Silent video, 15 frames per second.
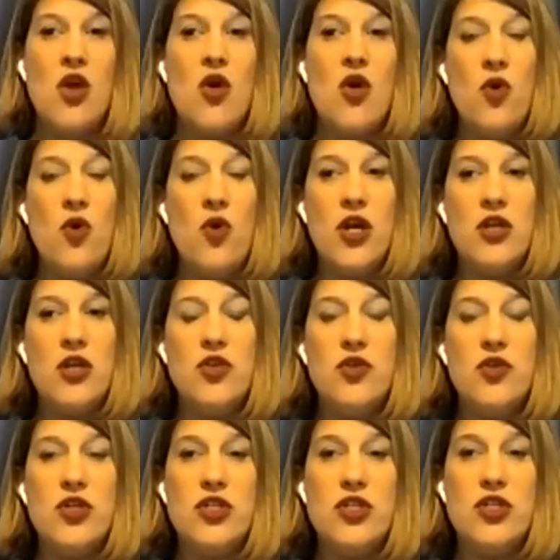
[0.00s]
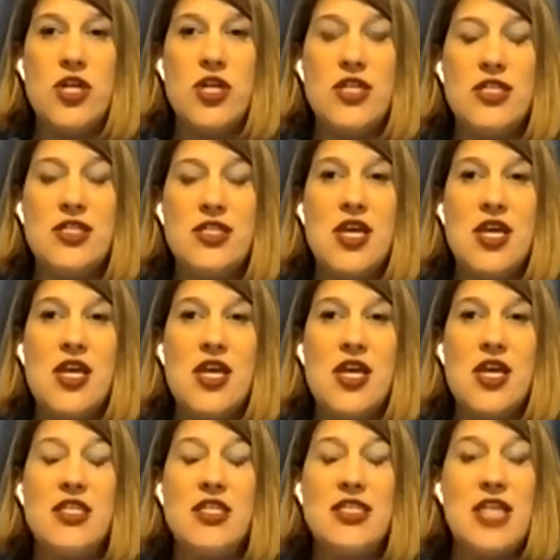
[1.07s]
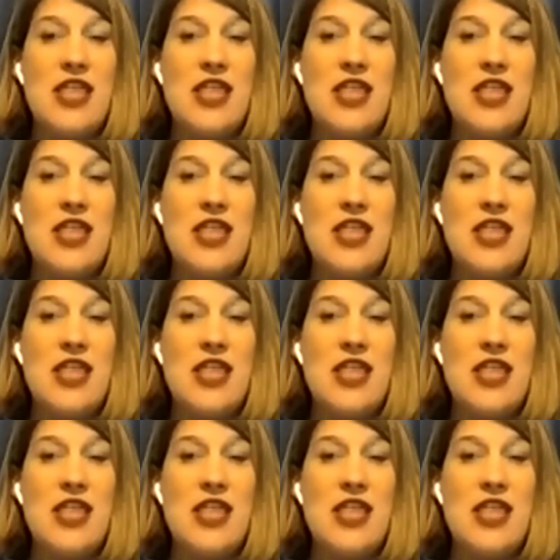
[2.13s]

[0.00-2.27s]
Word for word: Or you could just send